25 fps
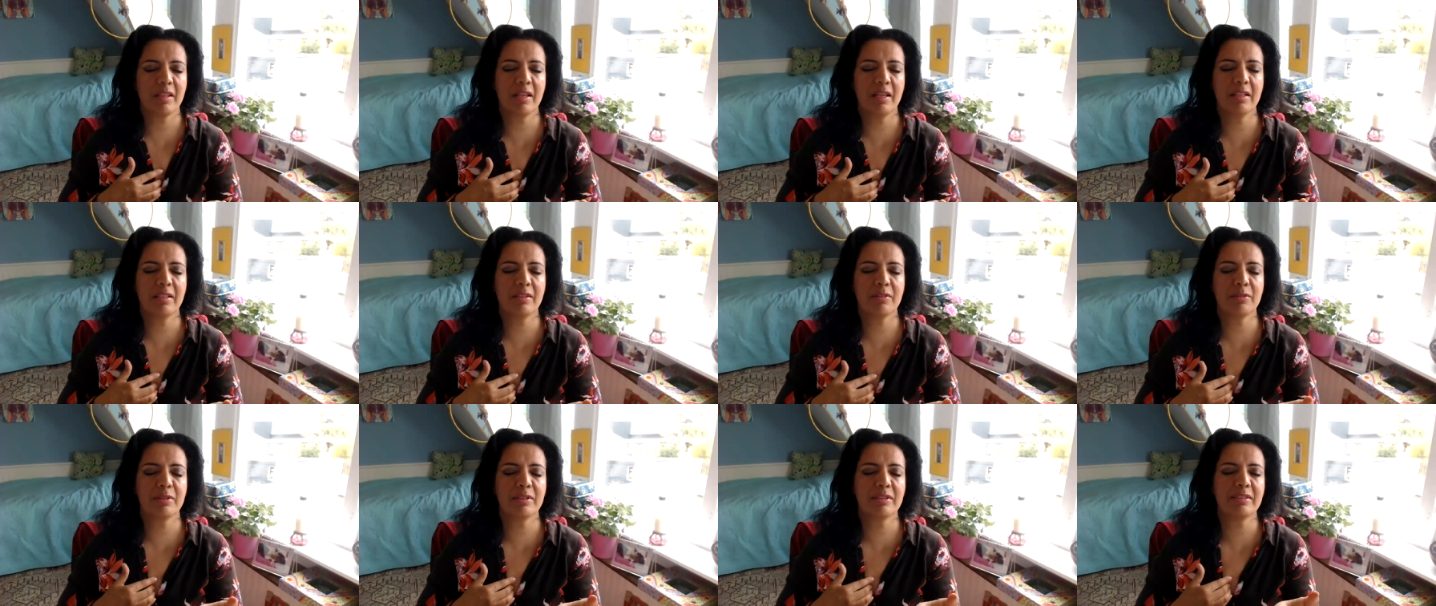
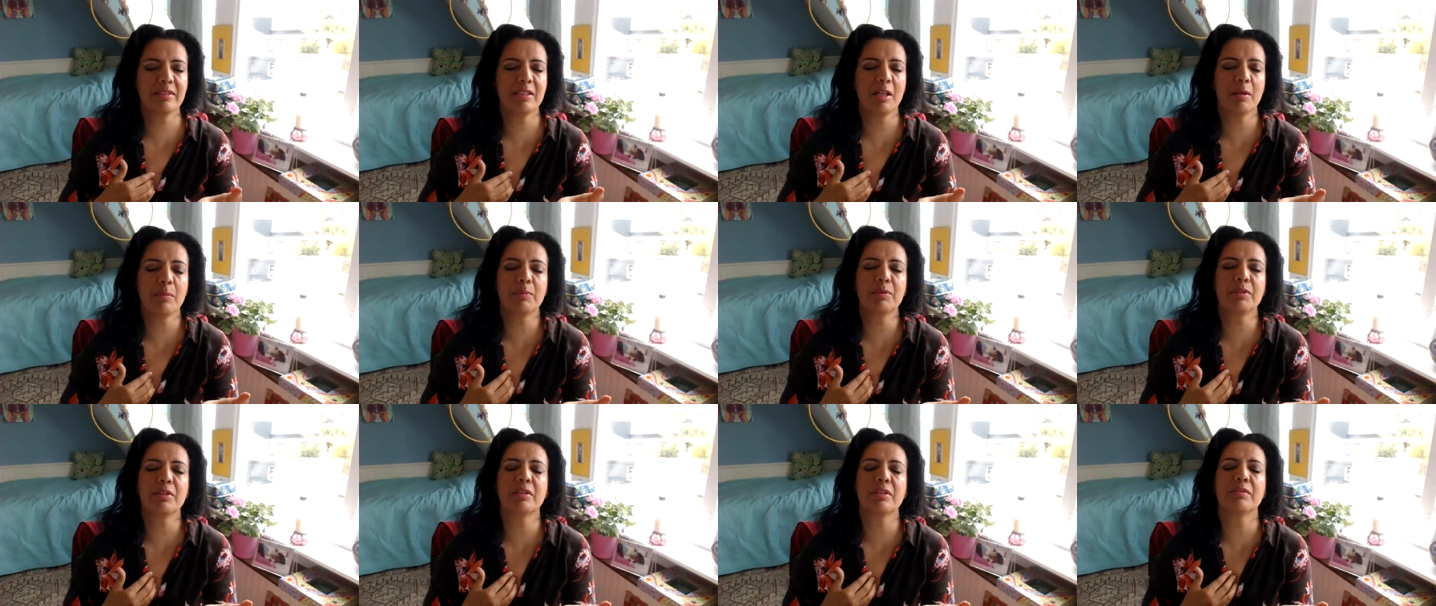and
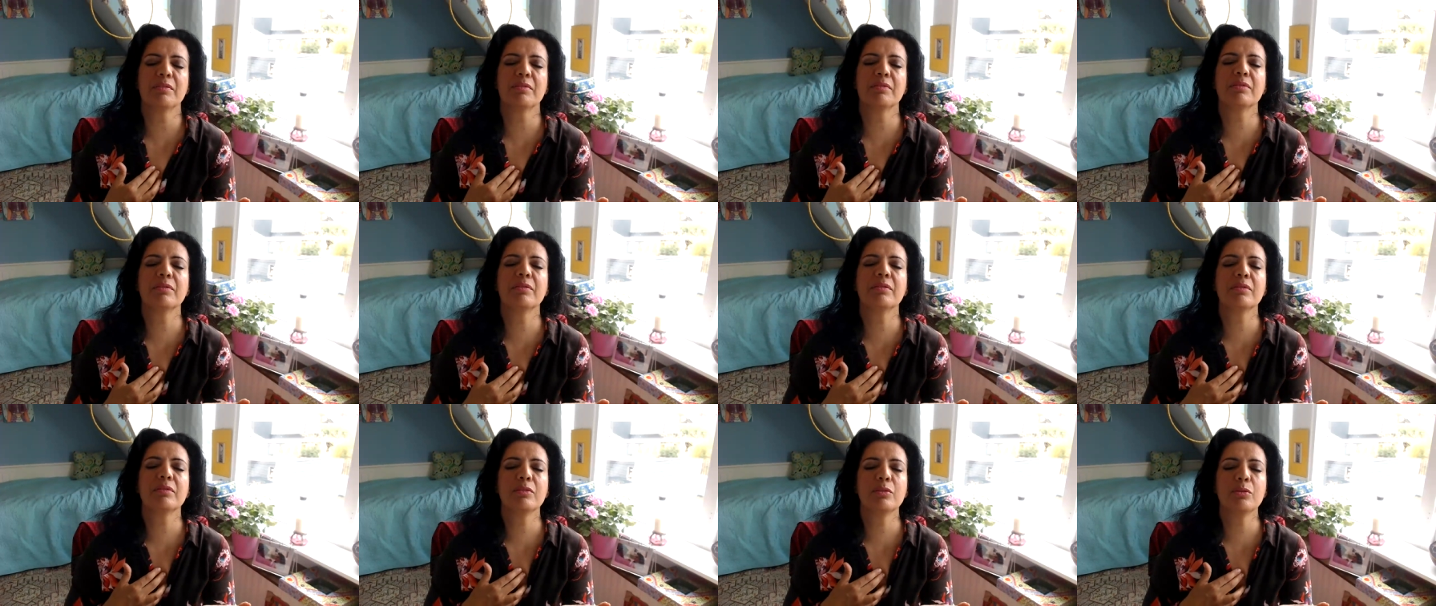receptive
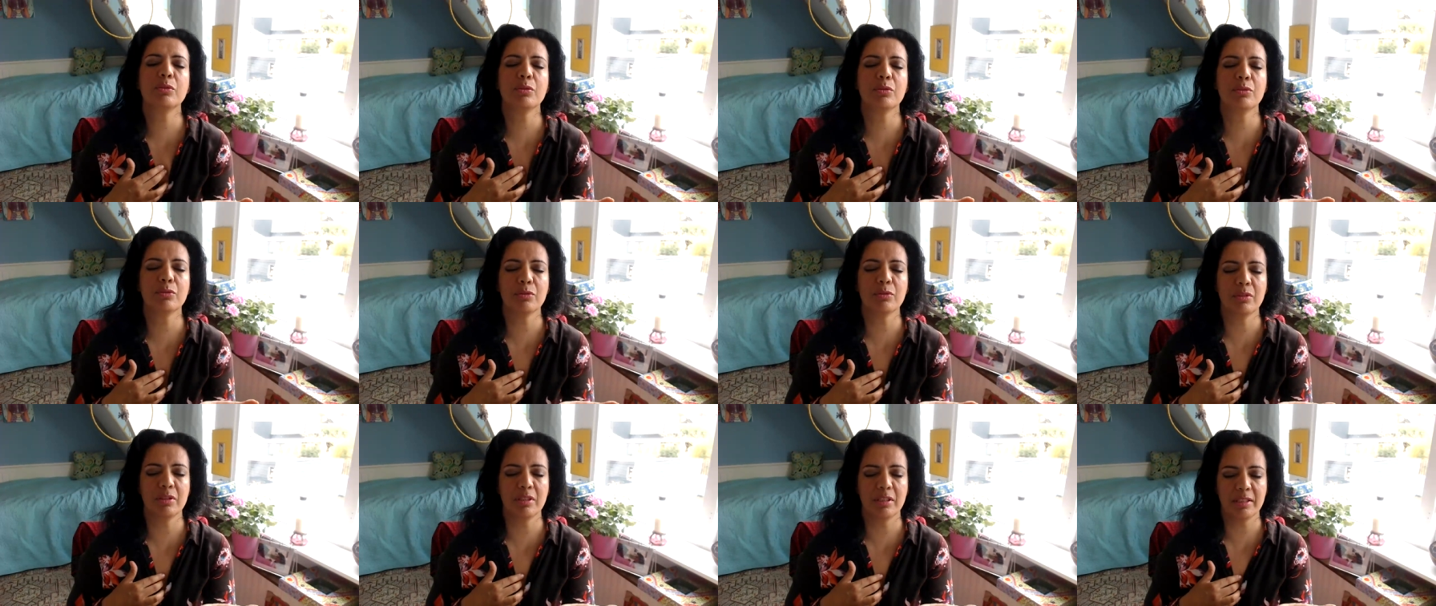to
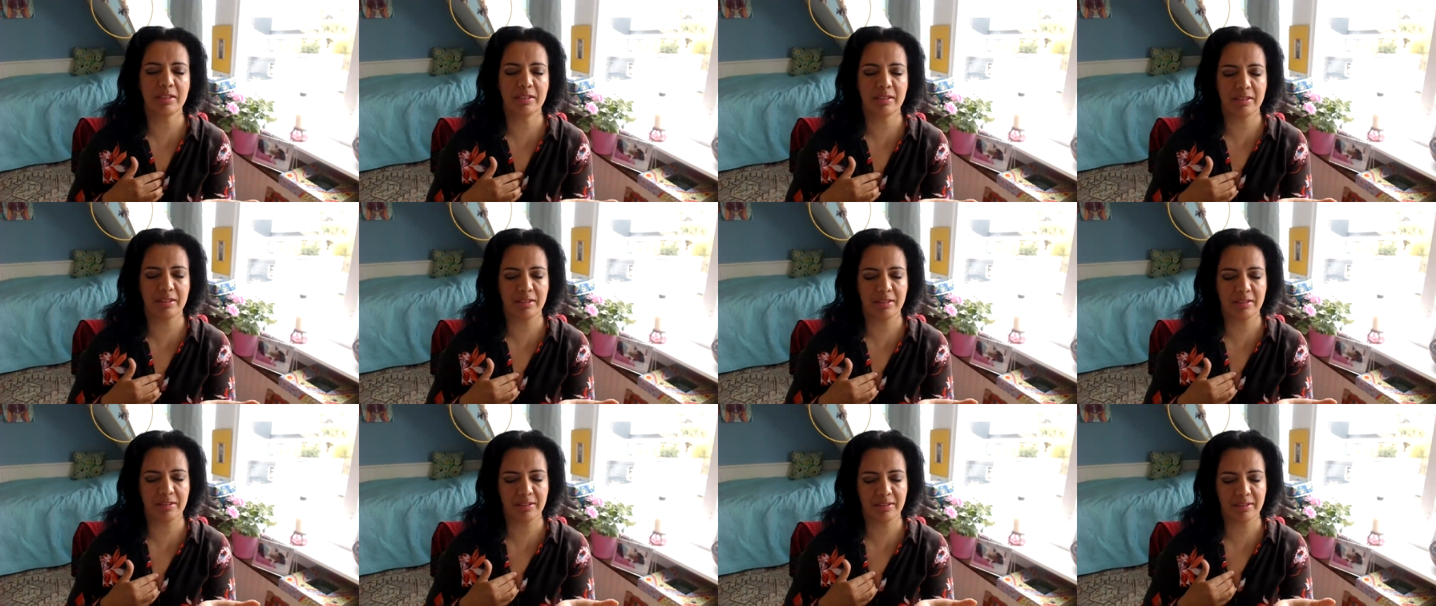
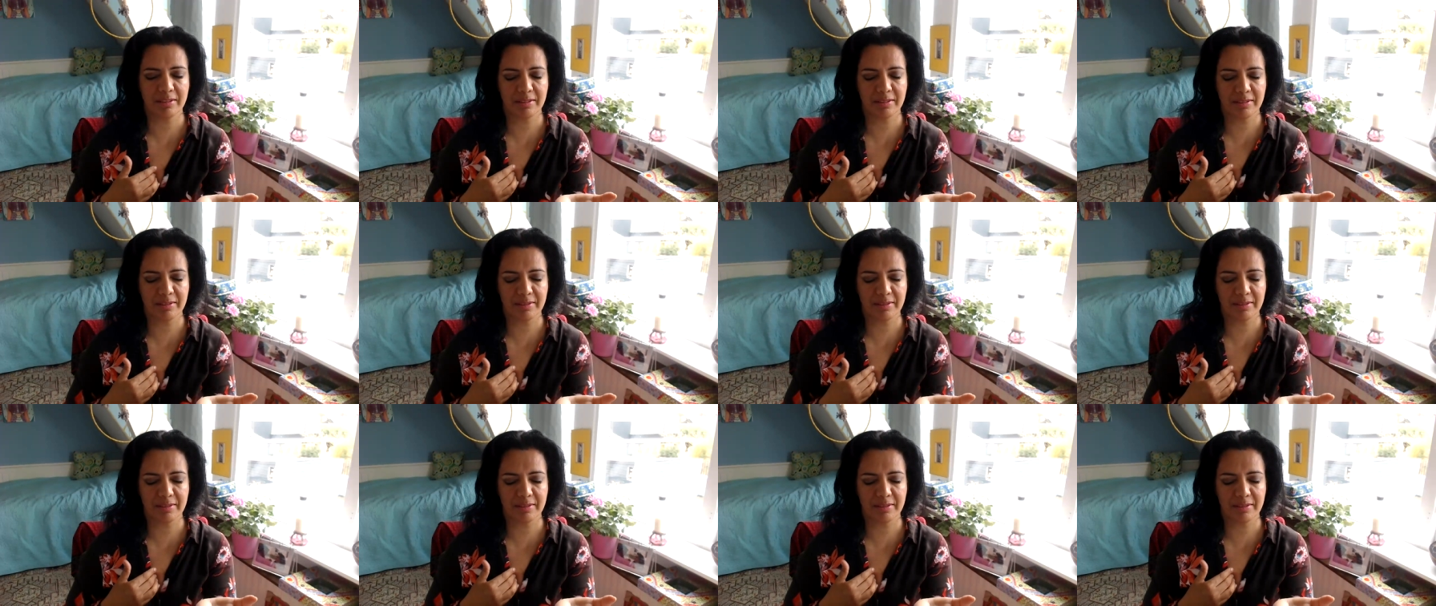goodness.